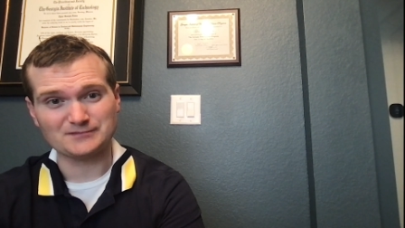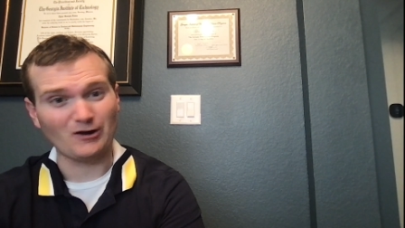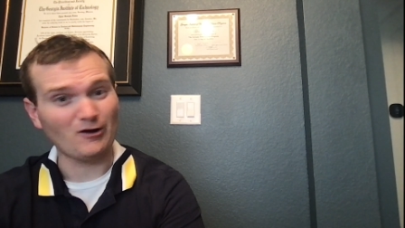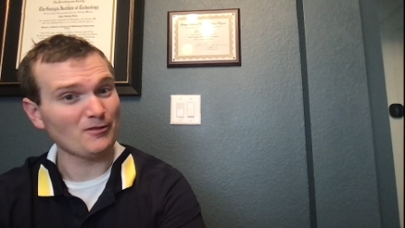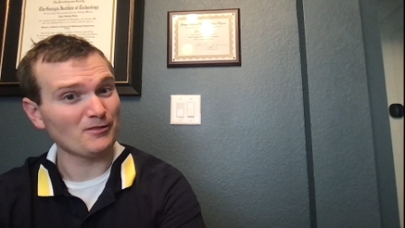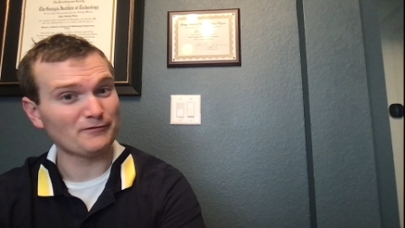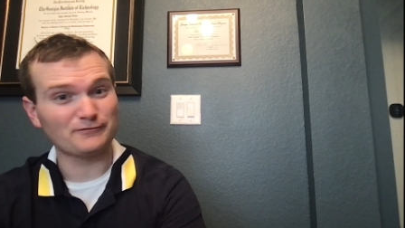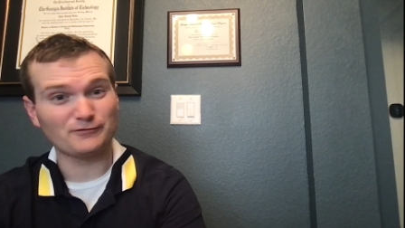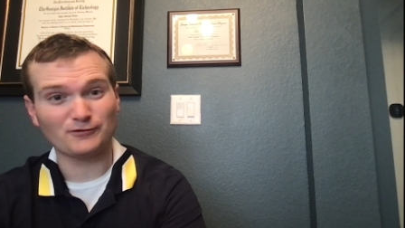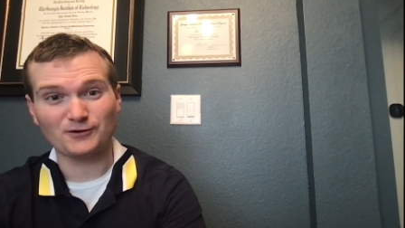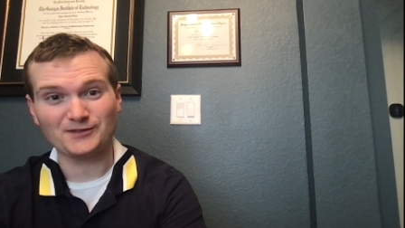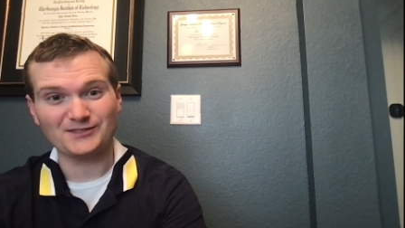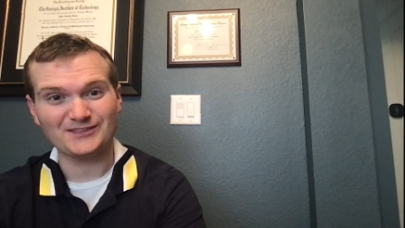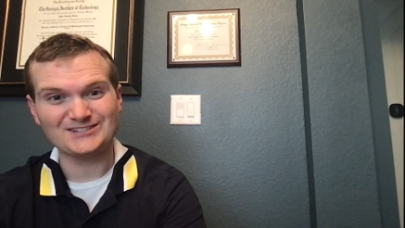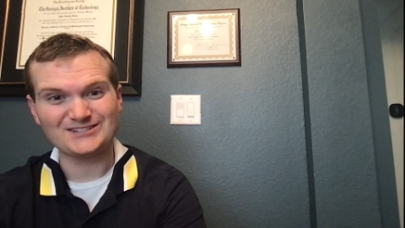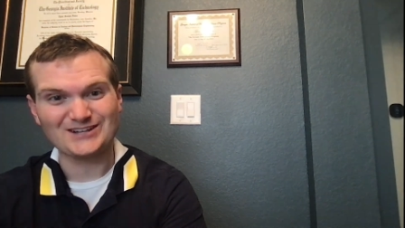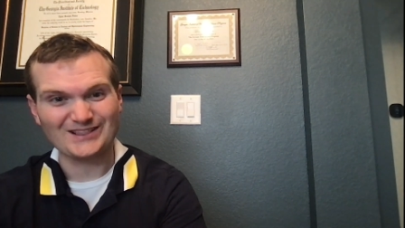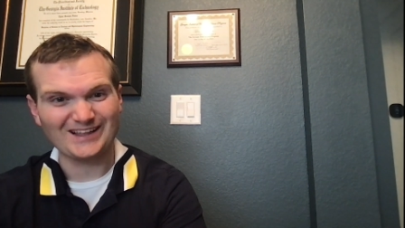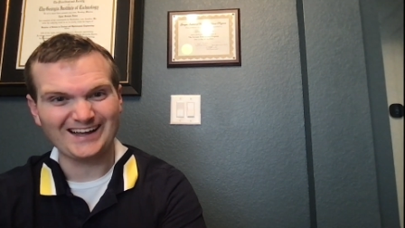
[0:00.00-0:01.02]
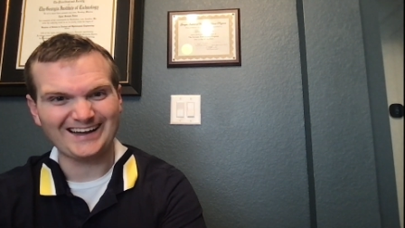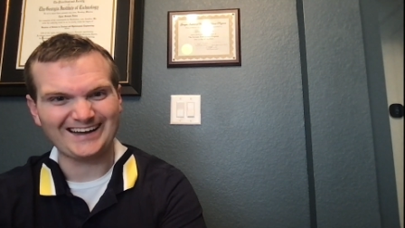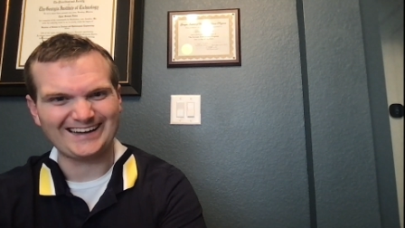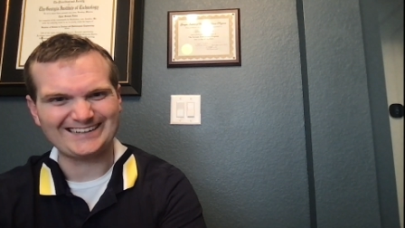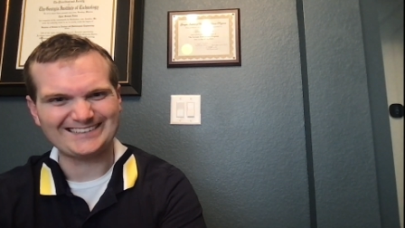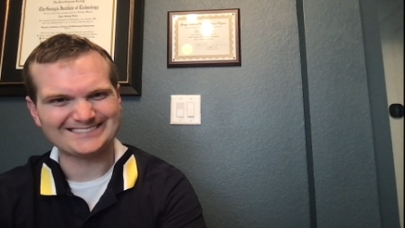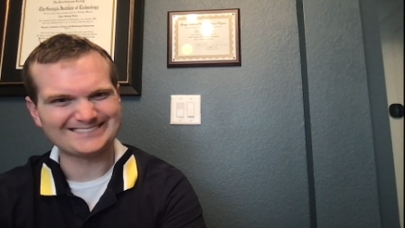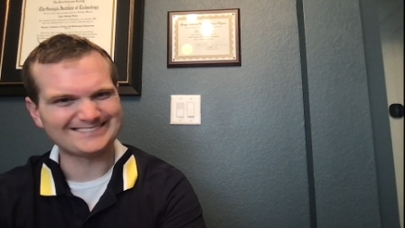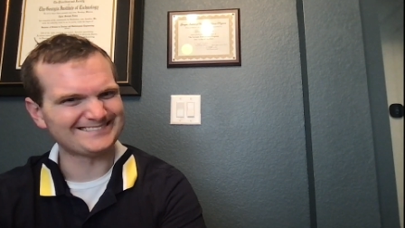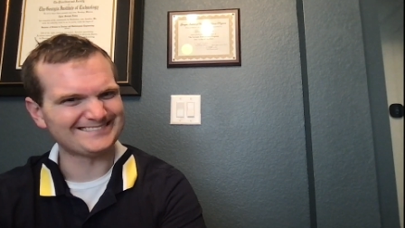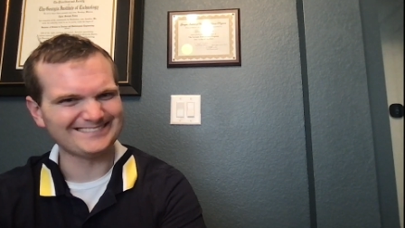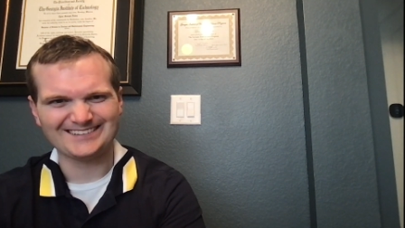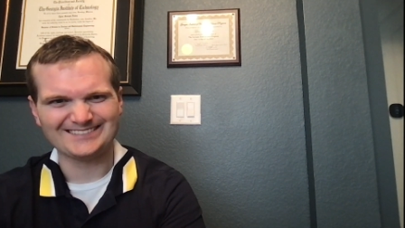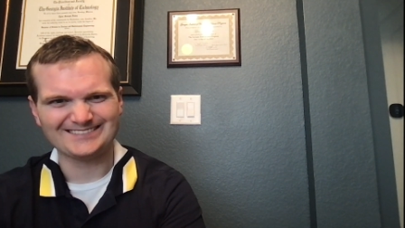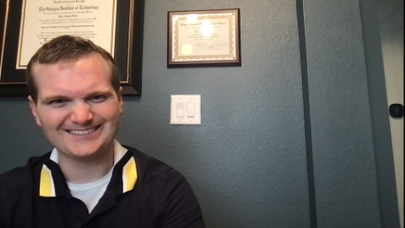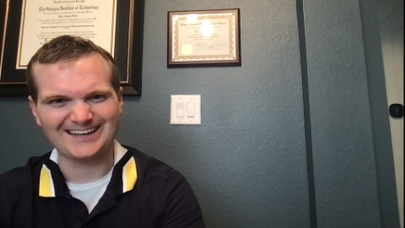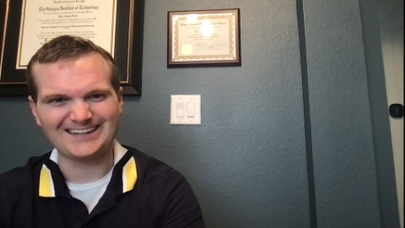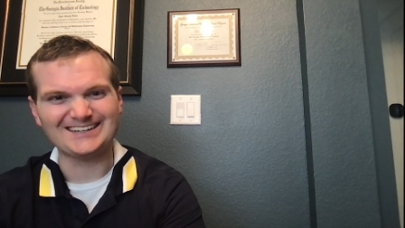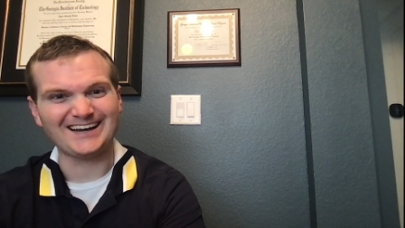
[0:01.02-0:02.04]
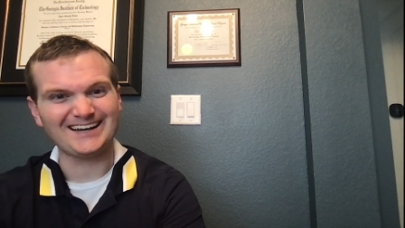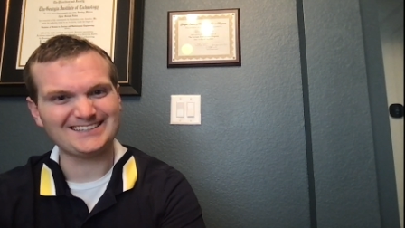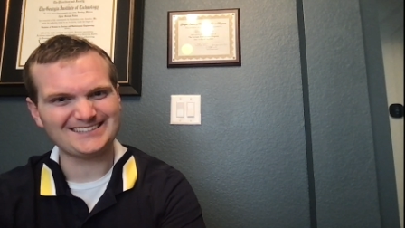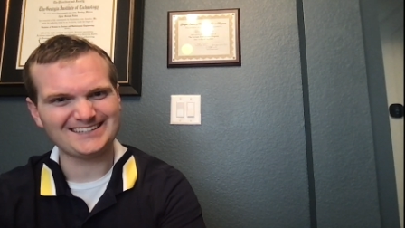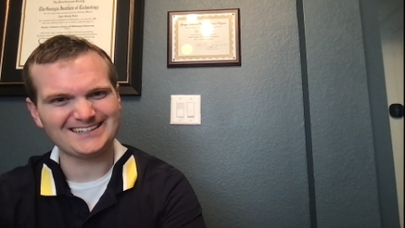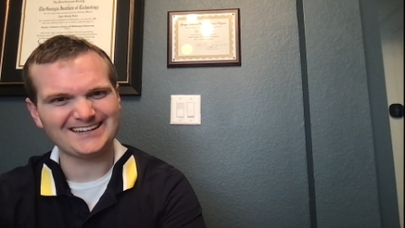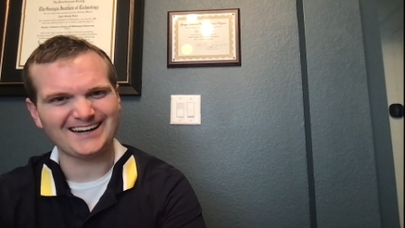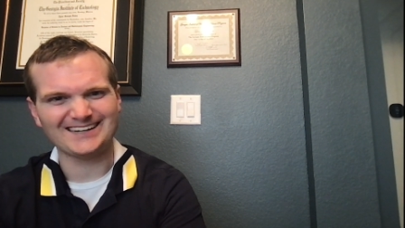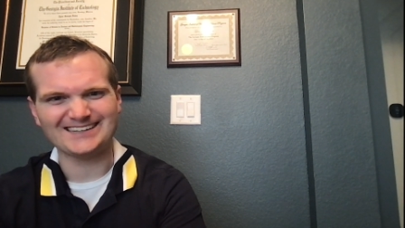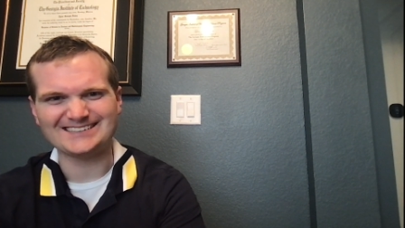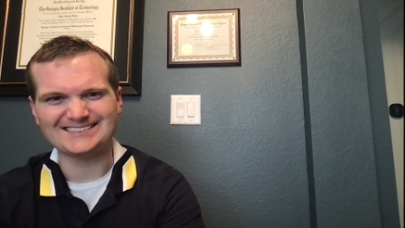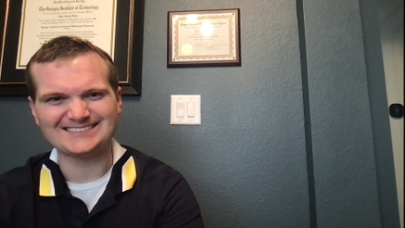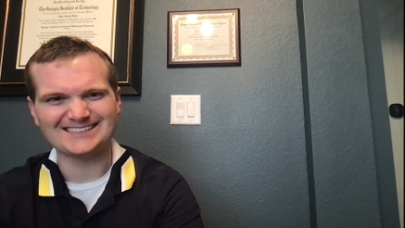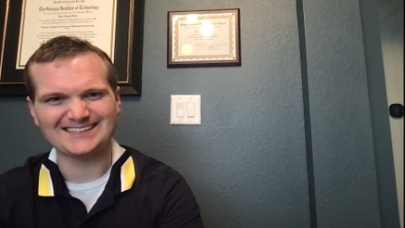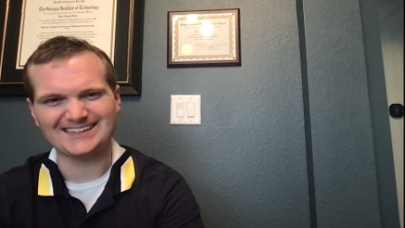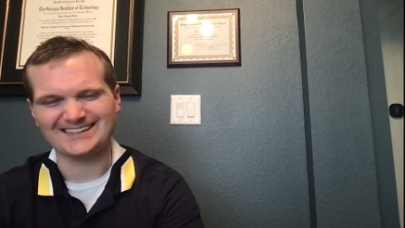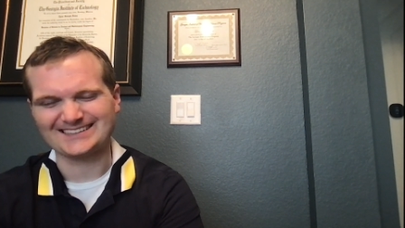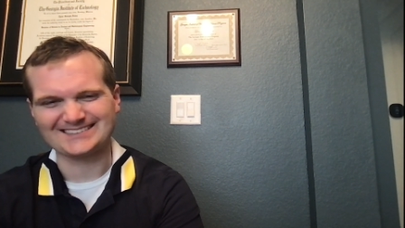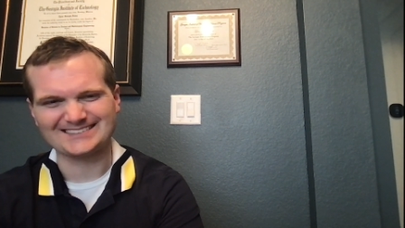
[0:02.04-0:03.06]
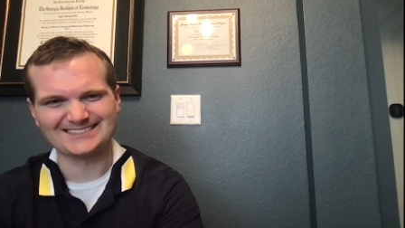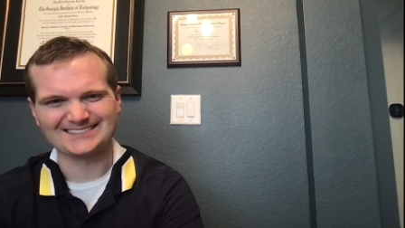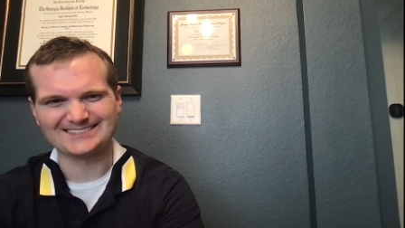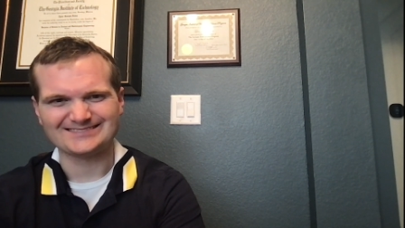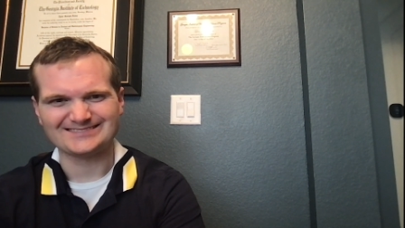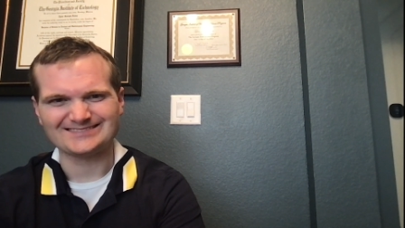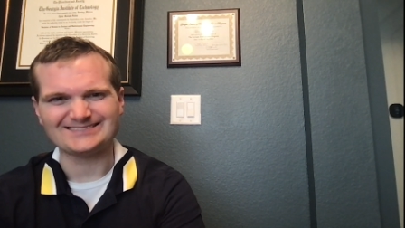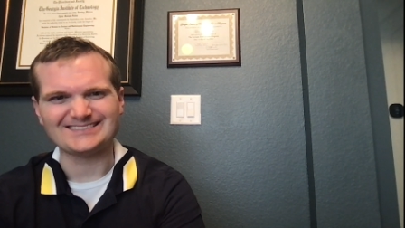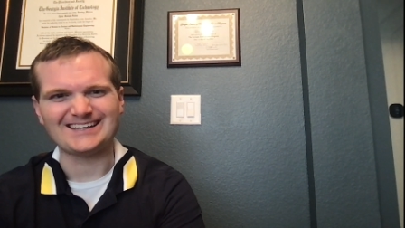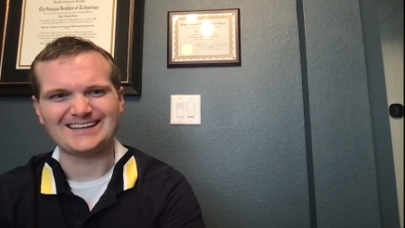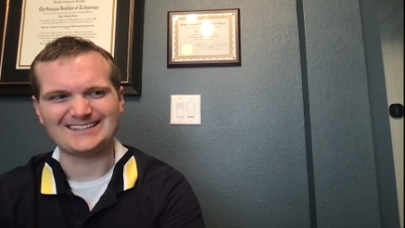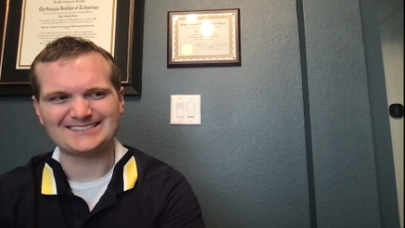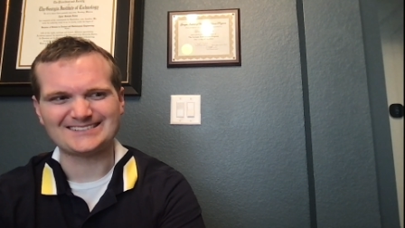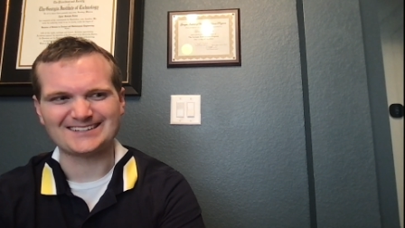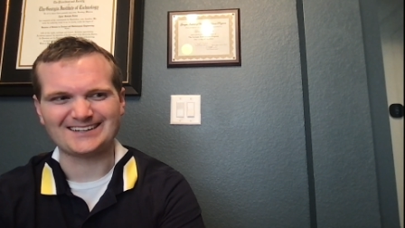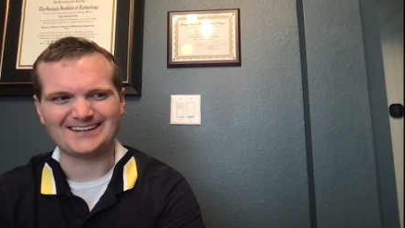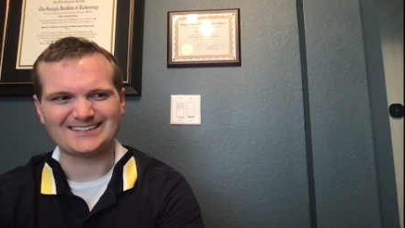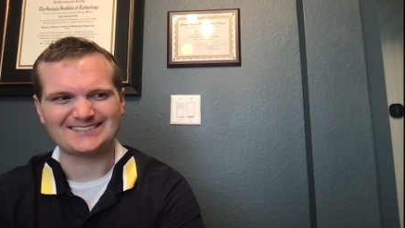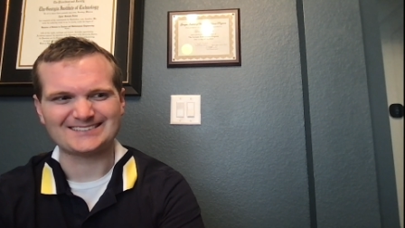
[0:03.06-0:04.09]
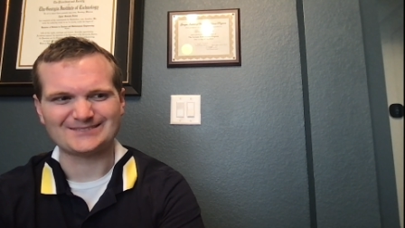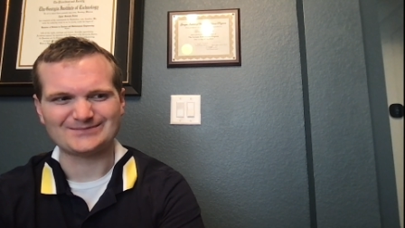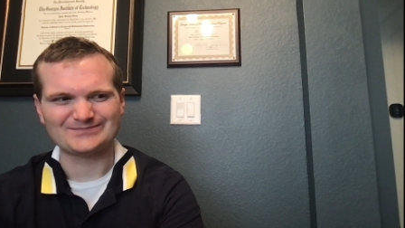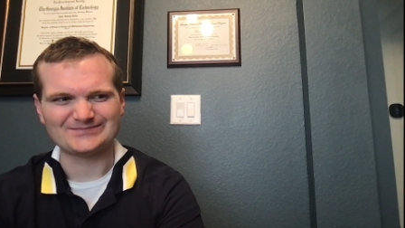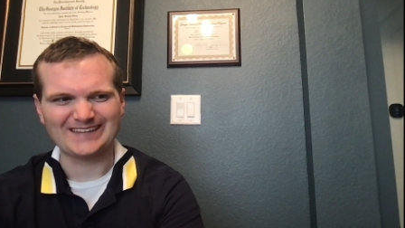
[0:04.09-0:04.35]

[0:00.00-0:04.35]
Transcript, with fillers: on the 4th of July in 1996. It's awesome.